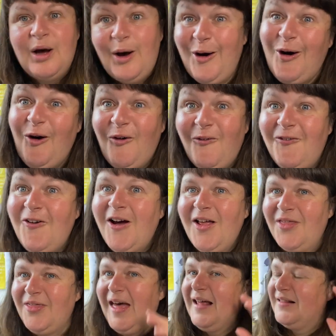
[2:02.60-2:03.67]
off
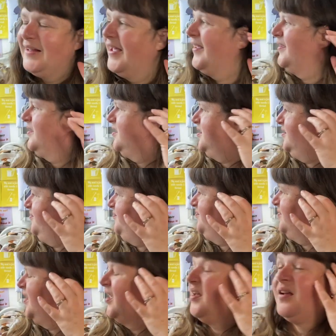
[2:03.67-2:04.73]
that list.
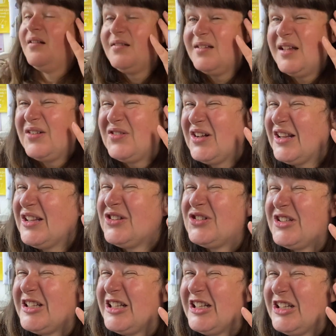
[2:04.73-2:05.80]
Still got
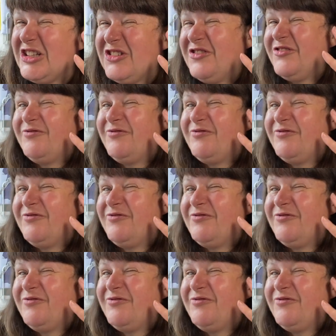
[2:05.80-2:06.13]
those today,